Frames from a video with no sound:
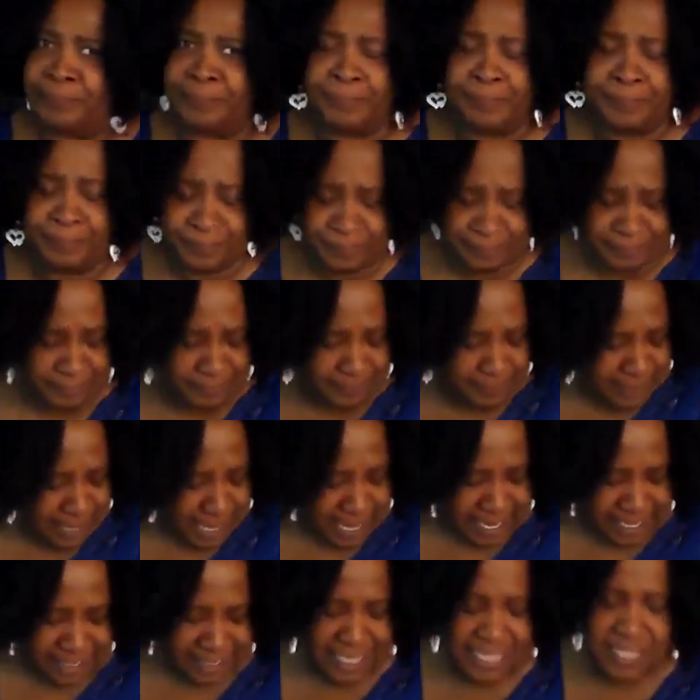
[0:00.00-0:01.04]
Mm,
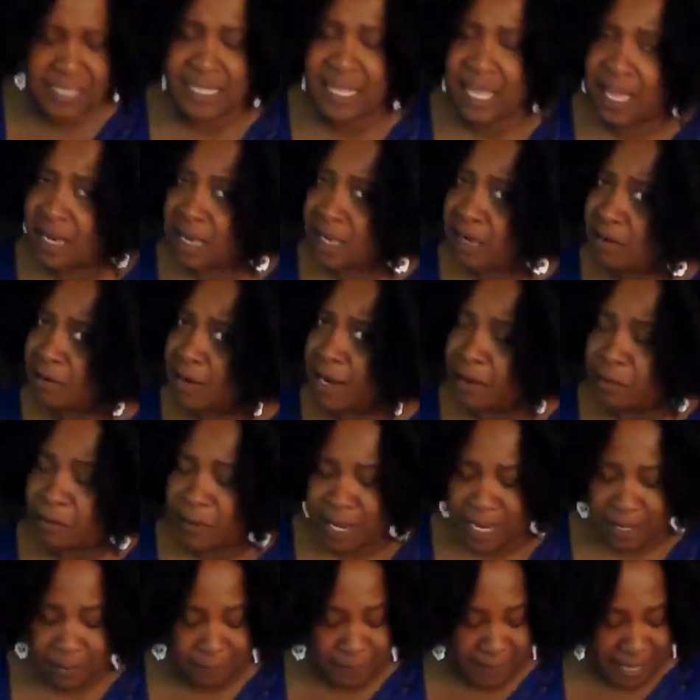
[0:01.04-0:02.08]
that's not a great
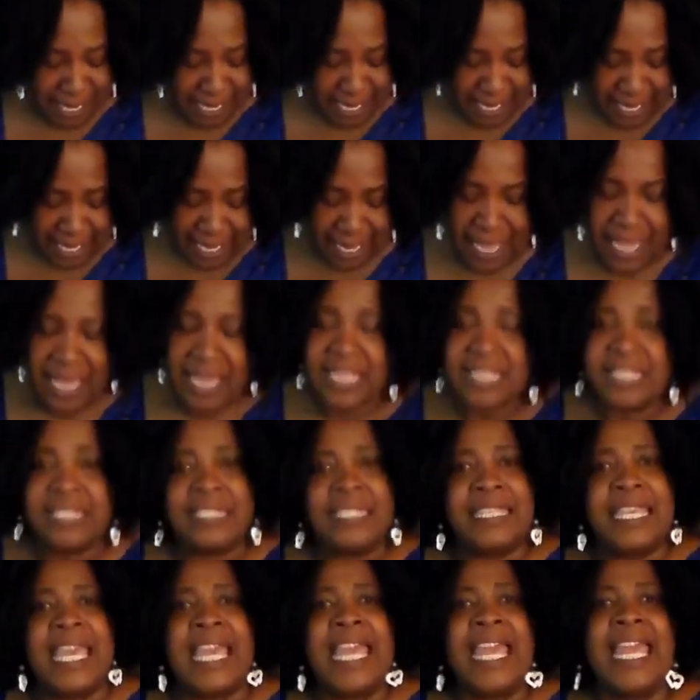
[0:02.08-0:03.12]
way to be.
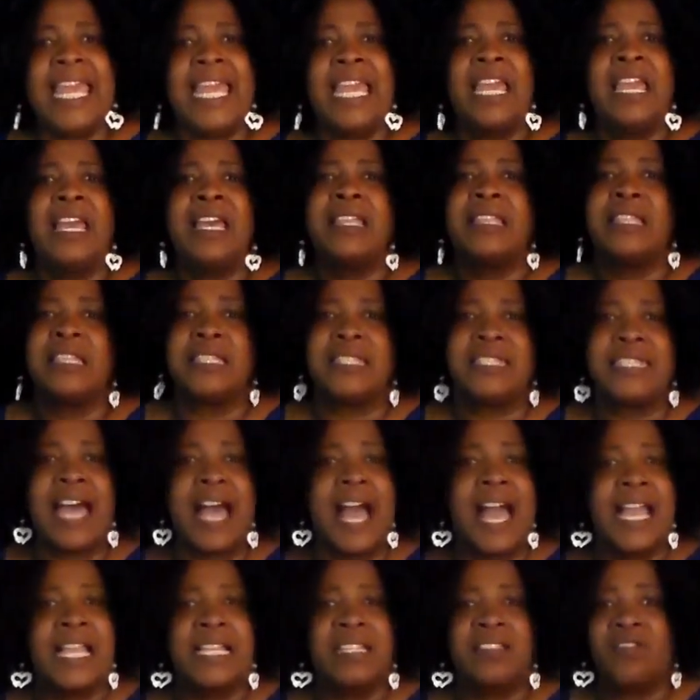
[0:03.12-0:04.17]
See, the
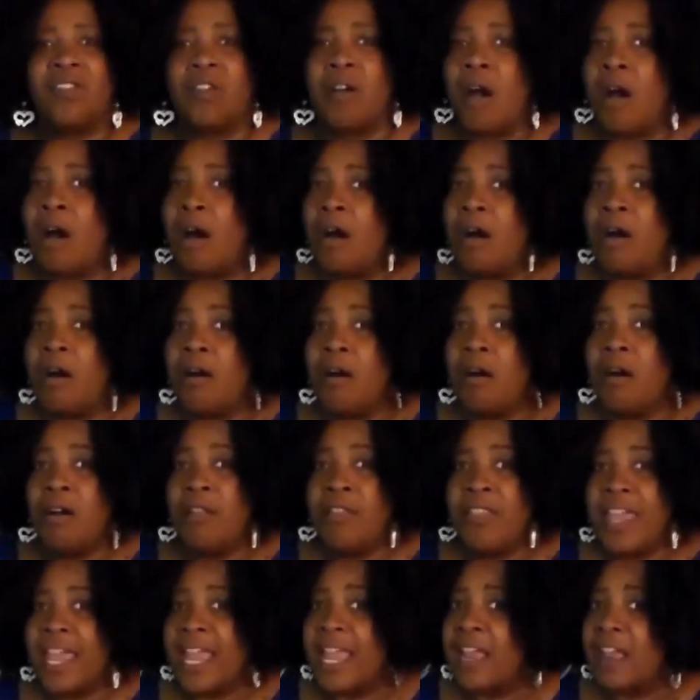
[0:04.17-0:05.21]
signs are
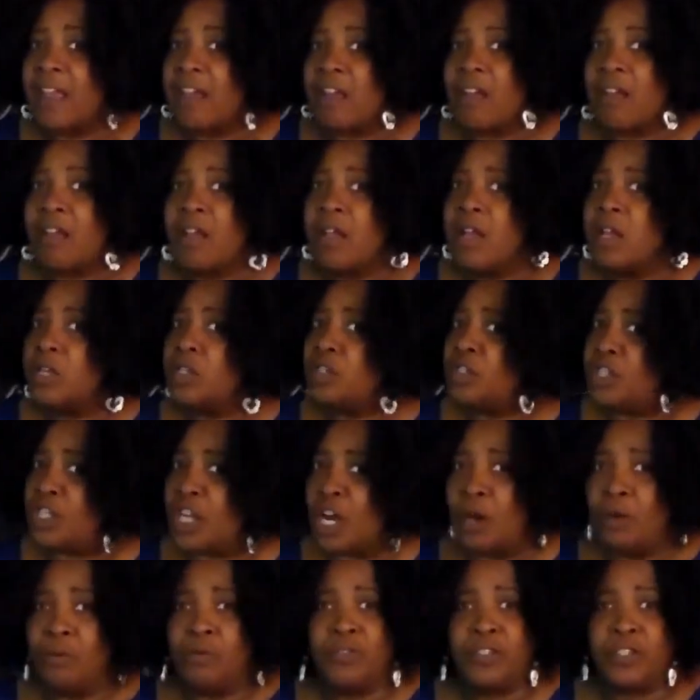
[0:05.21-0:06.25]
all there.
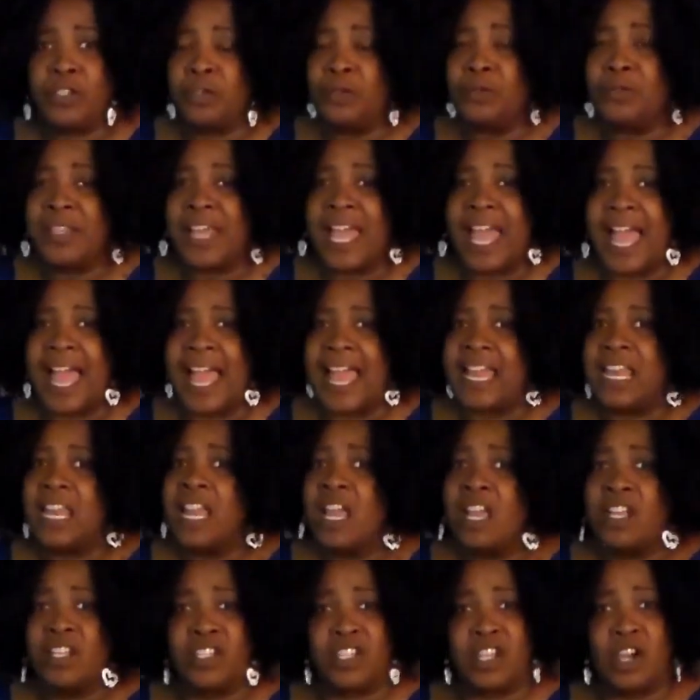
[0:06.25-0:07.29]
"Don't do that.
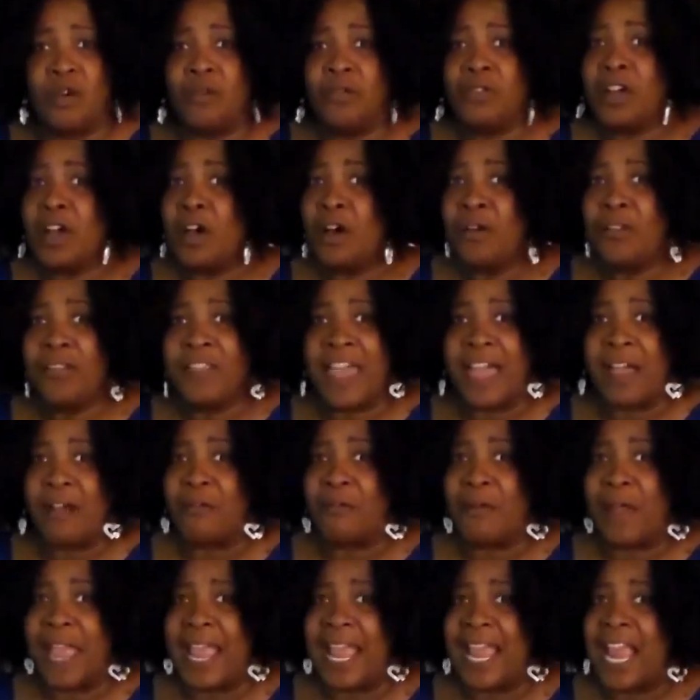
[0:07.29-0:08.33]
Don't go
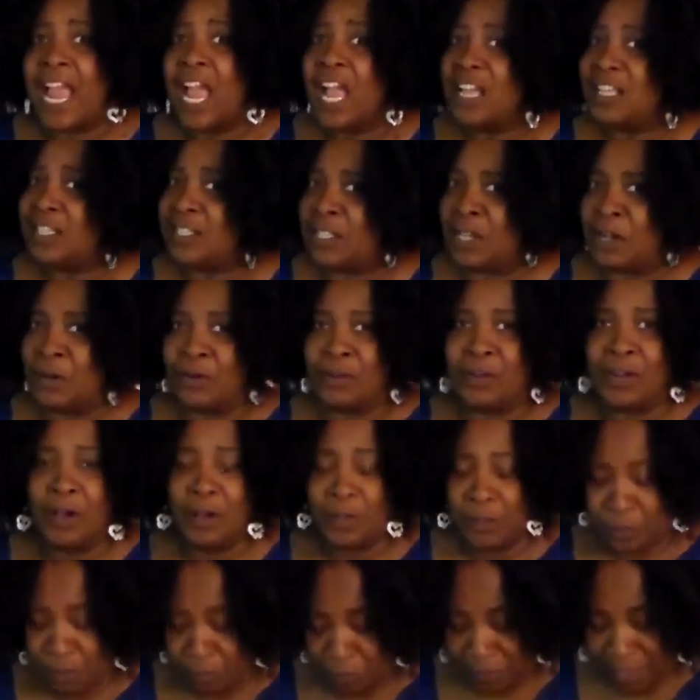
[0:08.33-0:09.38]
that way. Don't
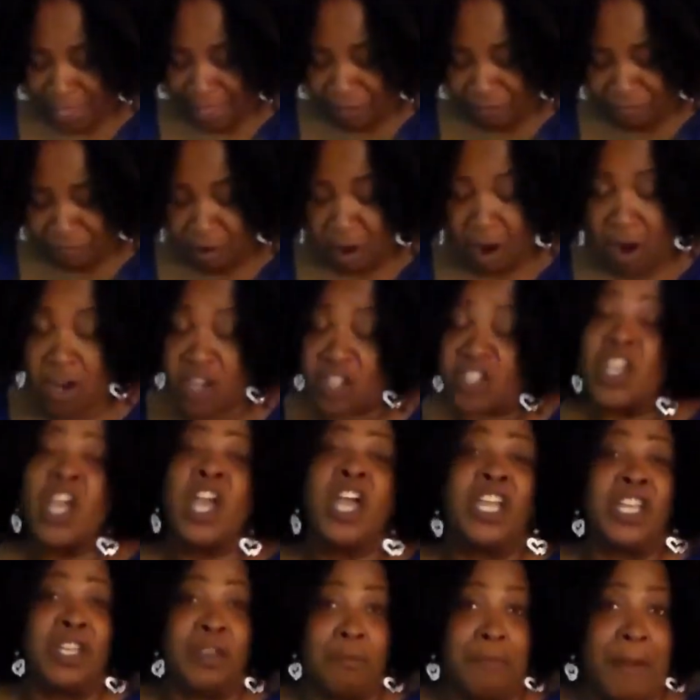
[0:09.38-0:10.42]
go through that forest.
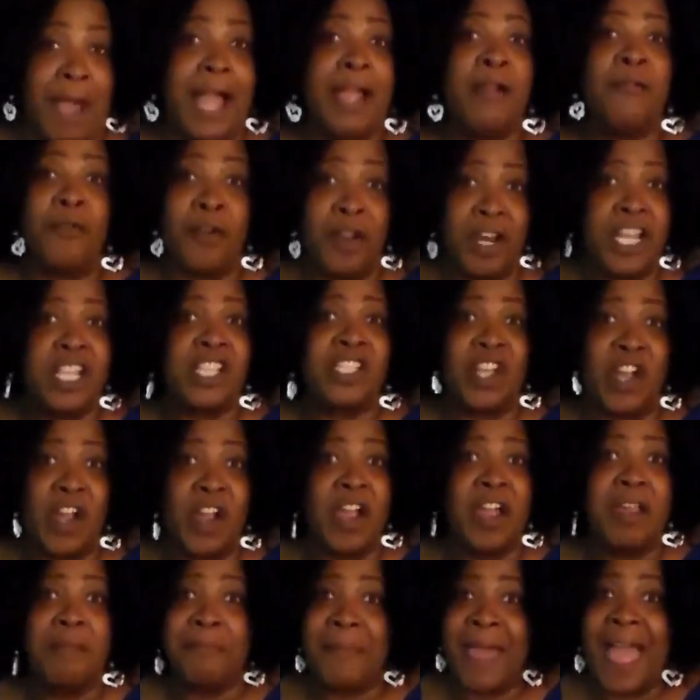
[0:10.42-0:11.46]
You might want to
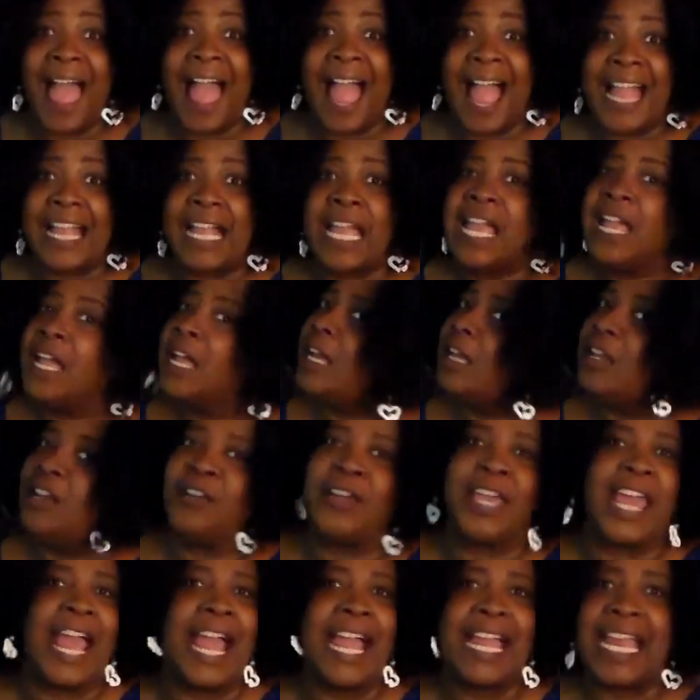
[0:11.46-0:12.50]
turn back.
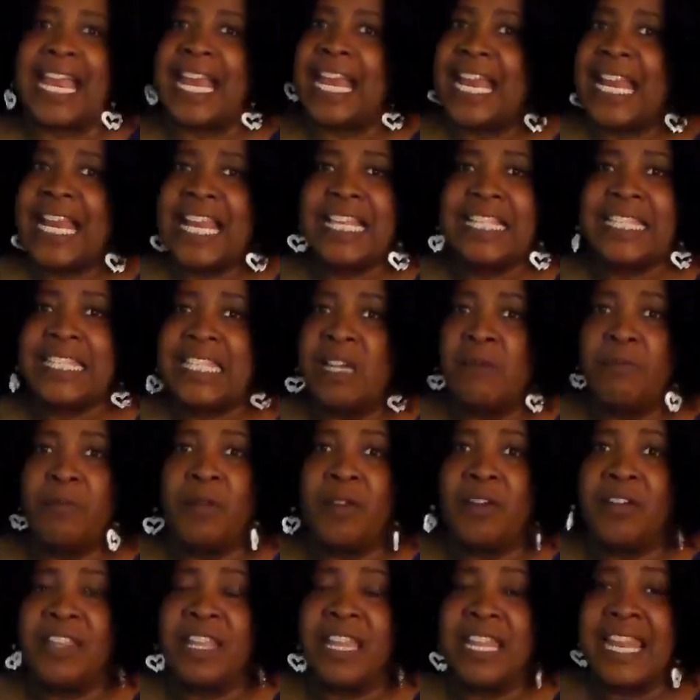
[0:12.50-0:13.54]
You can't get any
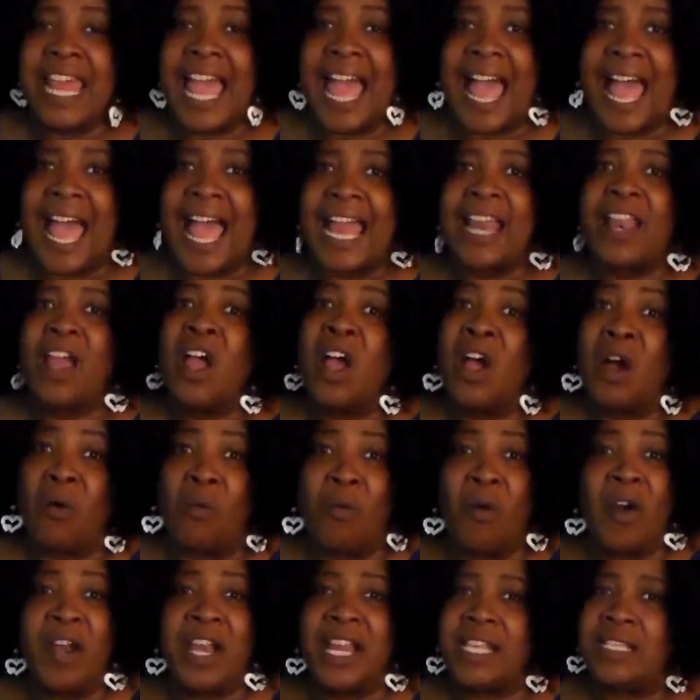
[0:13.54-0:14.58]
simpler than that."
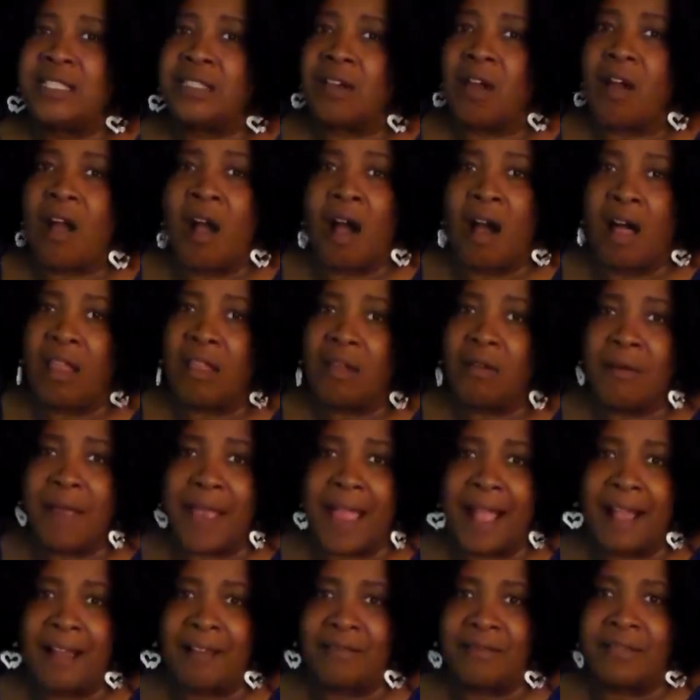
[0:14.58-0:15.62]
Warnings are all
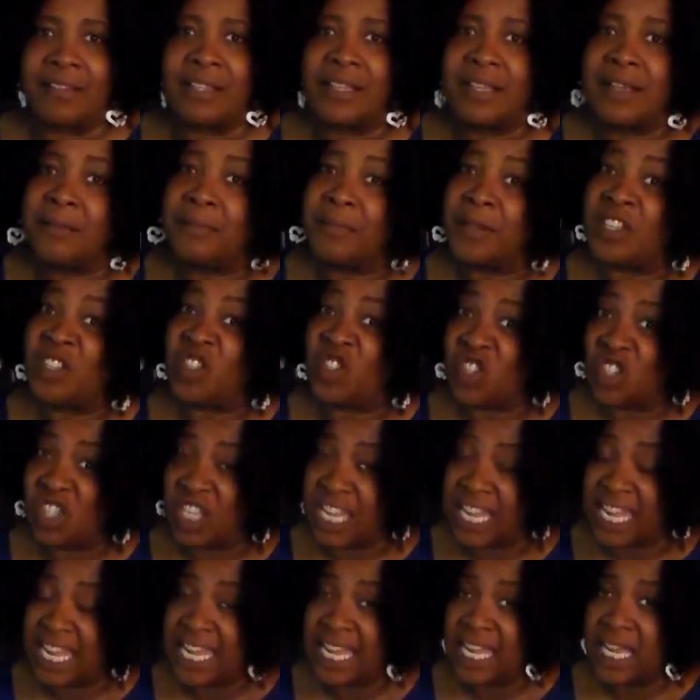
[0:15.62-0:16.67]
around. But
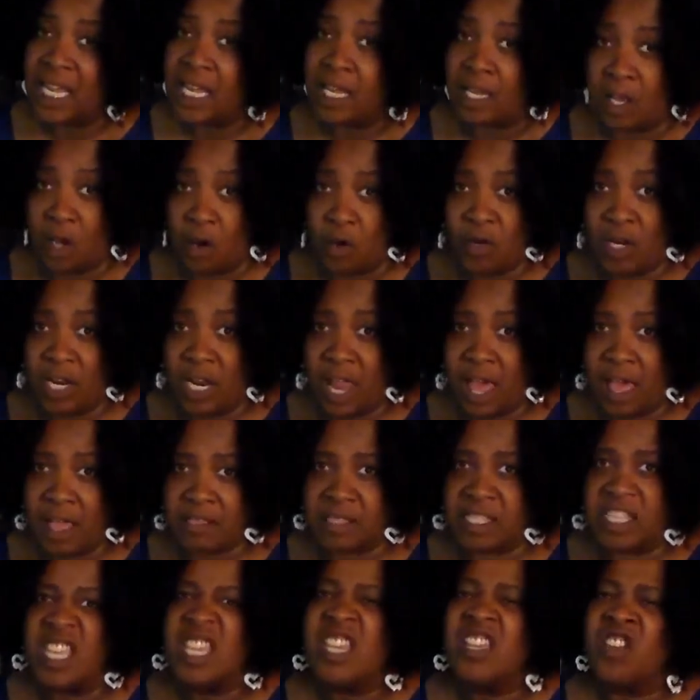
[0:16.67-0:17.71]
she,
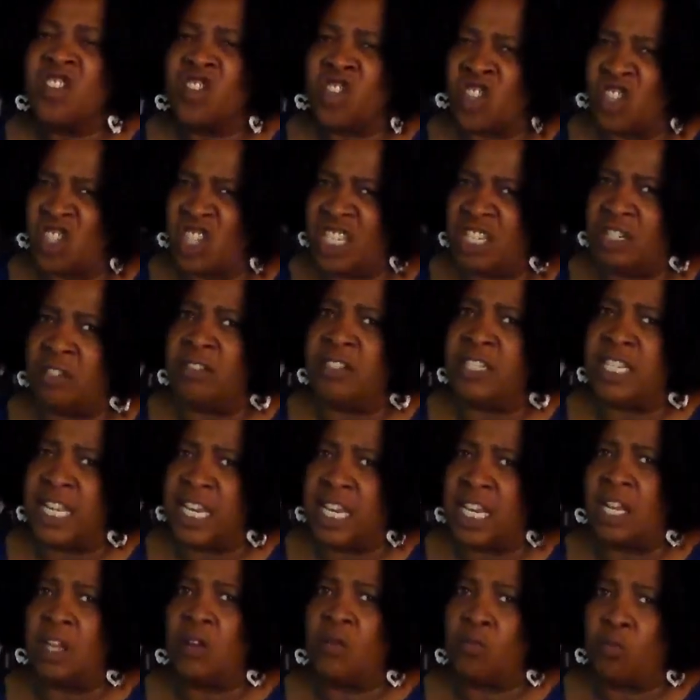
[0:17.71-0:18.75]
Goldilocks, still
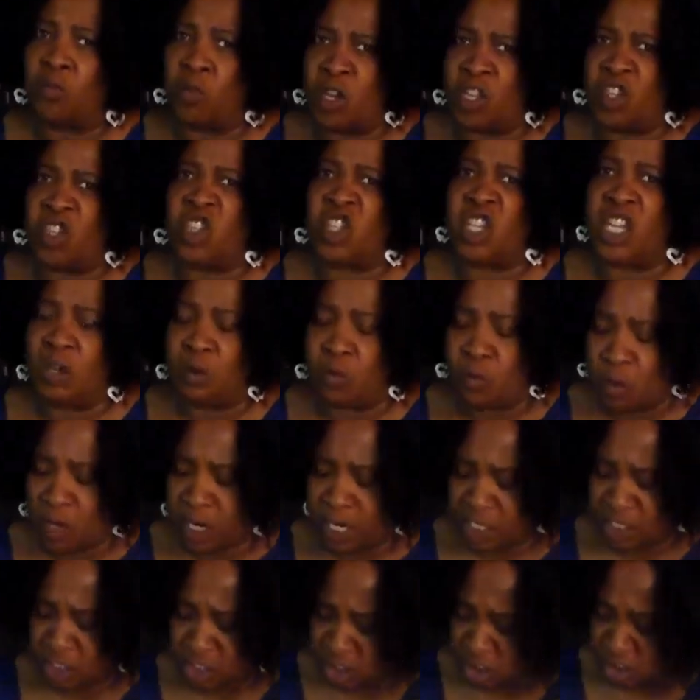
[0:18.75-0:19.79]
did it what she
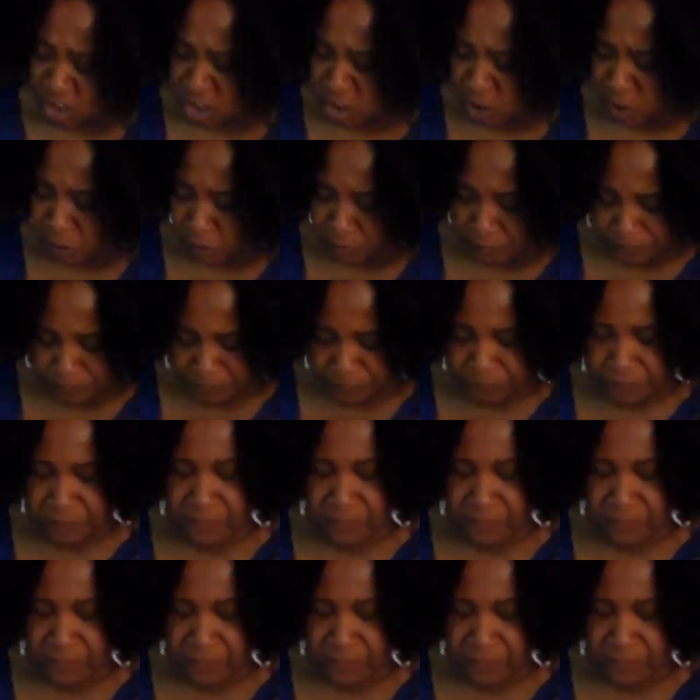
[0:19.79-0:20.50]
wanted to do.